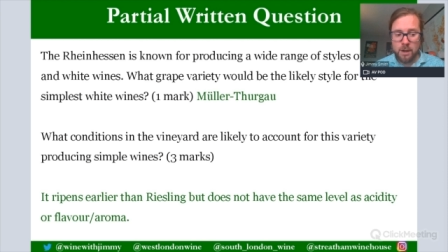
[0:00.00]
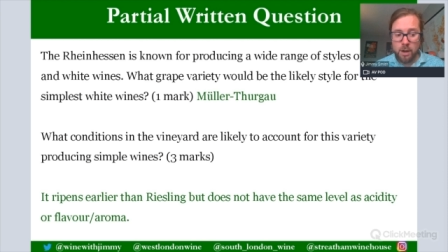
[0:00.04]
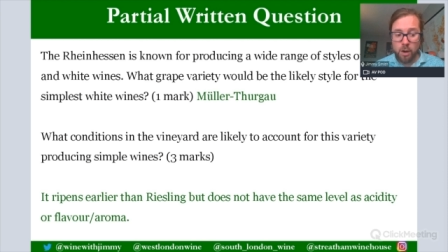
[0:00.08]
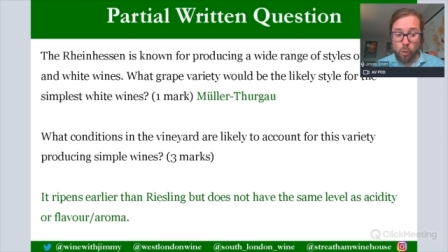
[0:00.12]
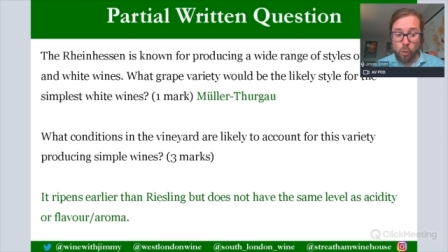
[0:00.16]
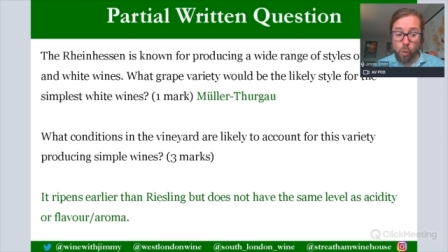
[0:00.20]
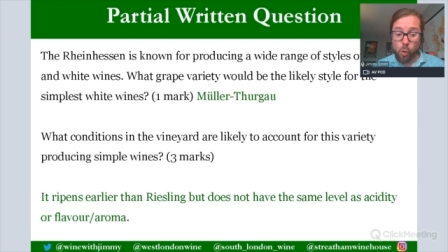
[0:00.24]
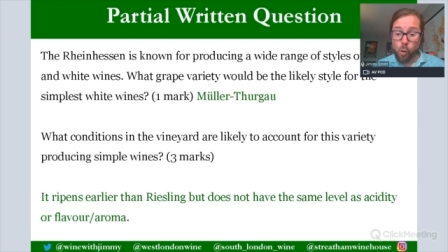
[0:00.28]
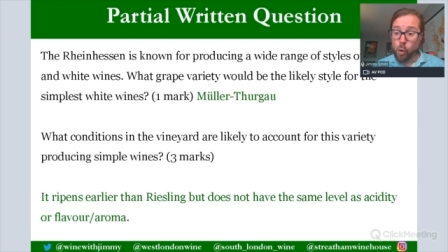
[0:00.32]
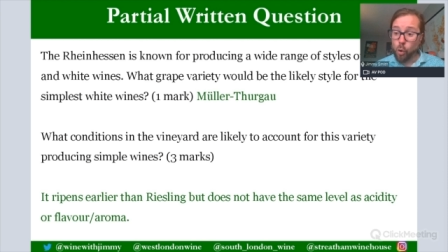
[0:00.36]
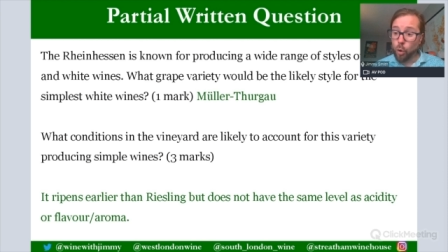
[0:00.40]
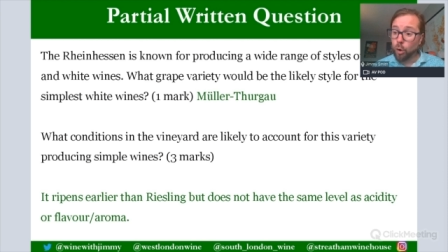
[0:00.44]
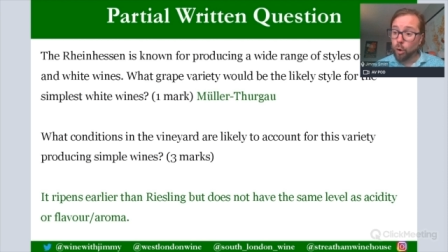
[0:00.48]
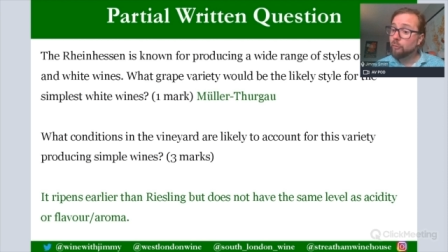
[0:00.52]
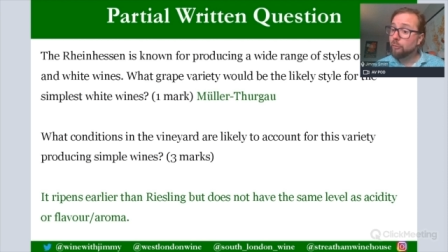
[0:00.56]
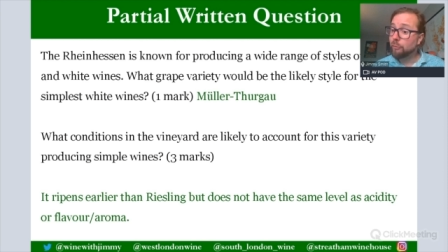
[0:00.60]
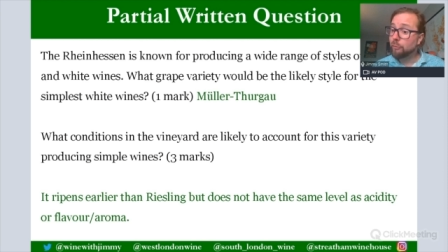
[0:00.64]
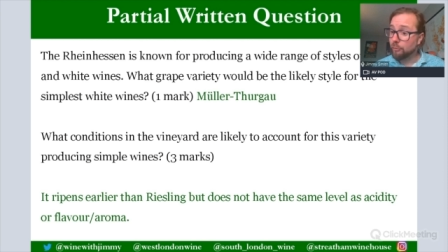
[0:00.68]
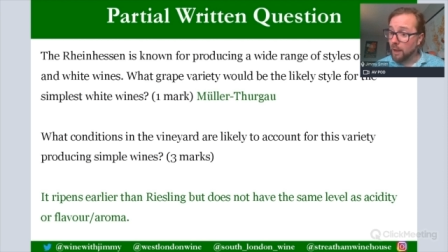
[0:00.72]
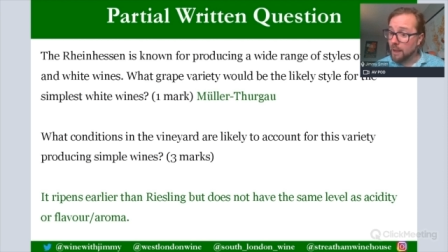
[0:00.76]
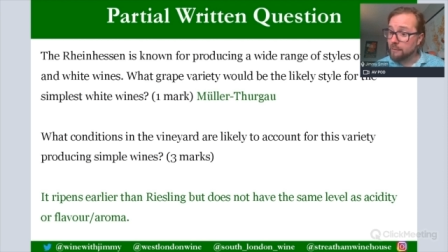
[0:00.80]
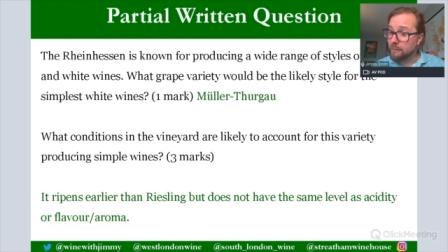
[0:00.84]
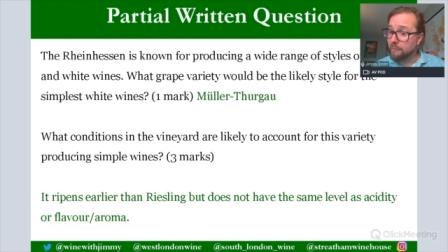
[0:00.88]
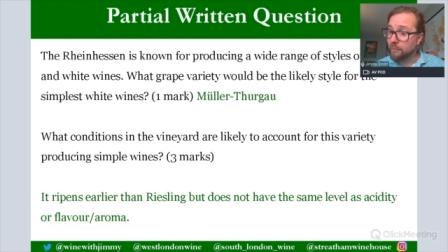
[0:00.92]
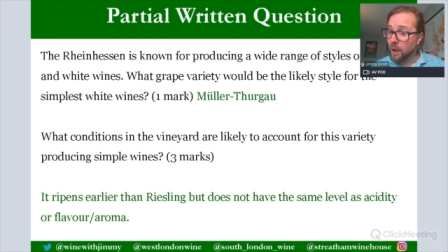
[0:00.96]
or
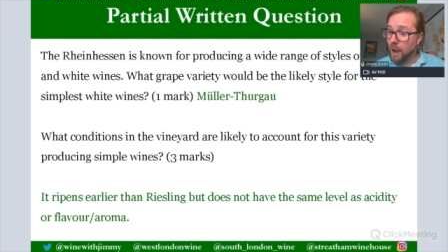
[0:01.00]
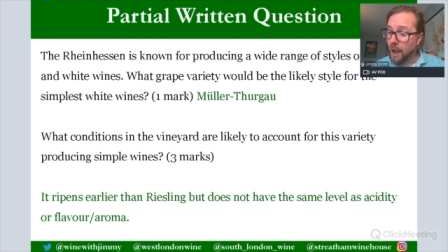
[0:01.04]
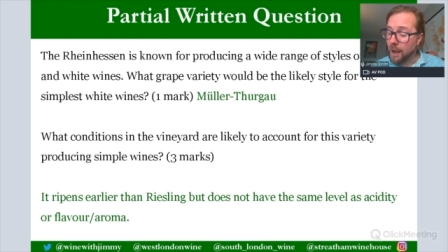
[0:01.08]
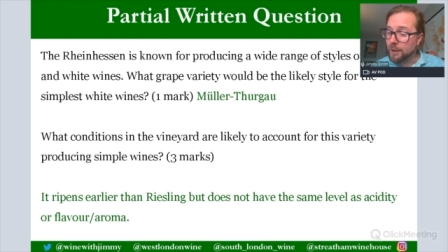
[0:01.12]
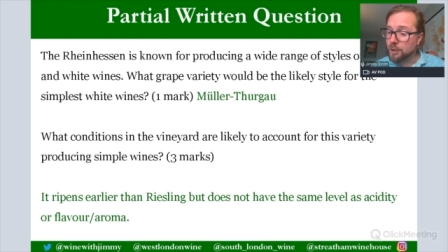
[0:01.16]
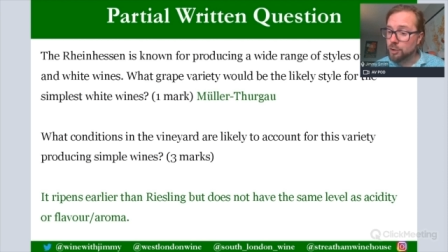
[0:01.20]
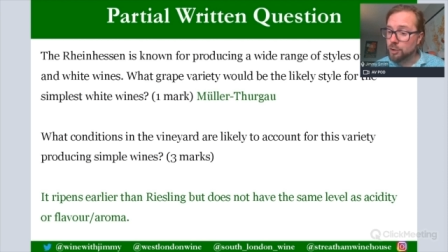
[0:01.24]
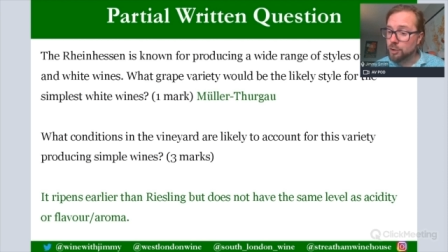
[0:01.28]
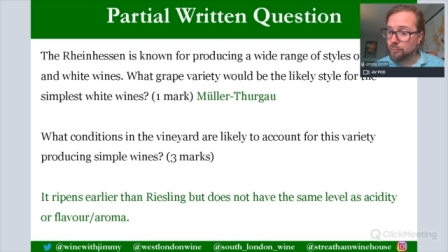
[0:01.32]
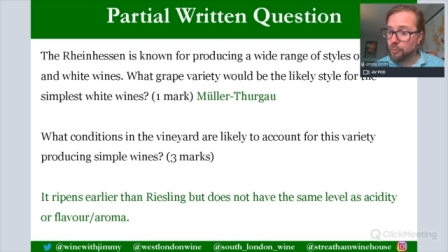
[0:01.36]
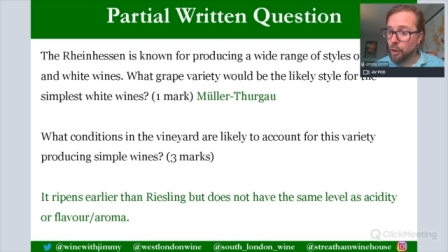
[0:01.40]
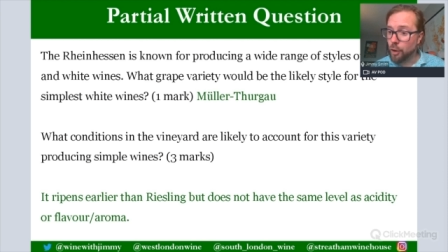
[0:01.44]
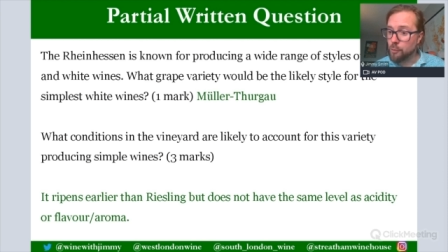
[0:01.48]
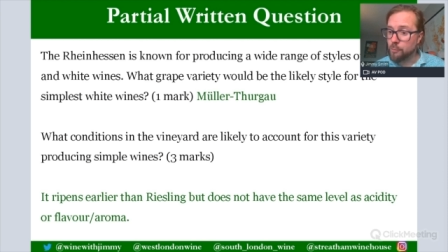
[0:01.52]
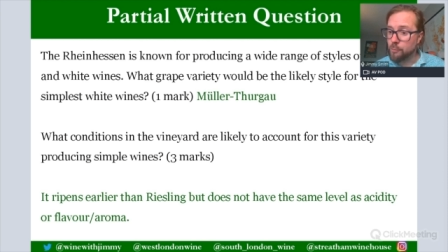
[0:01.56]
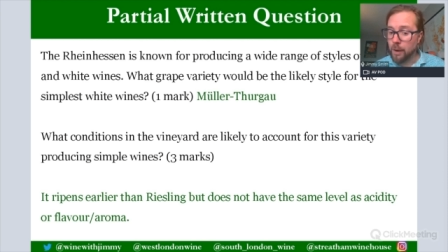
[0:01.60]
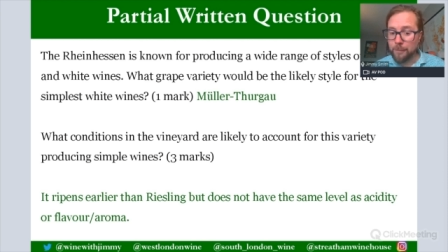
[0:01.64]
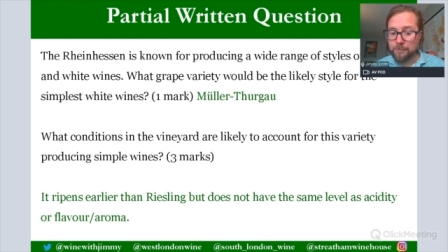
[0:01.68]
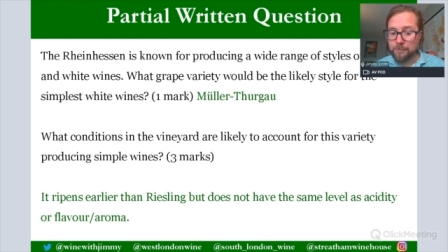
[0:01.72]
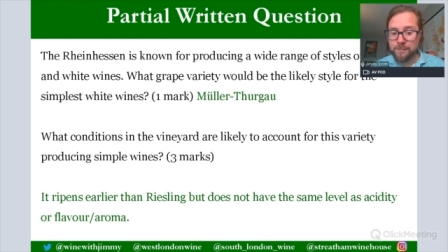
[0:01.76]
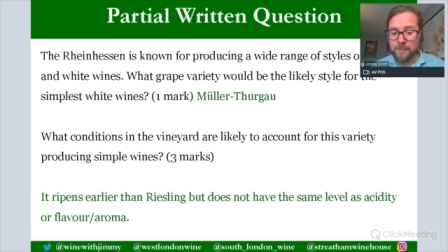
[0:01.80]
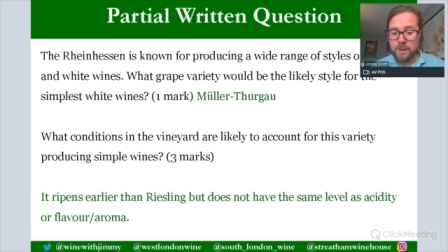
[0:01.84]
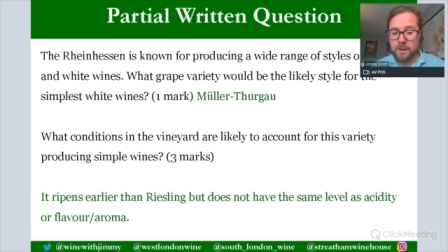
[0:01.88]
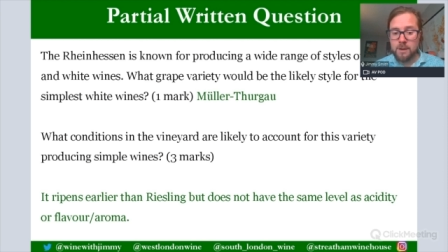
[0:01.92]
flavor and aroma.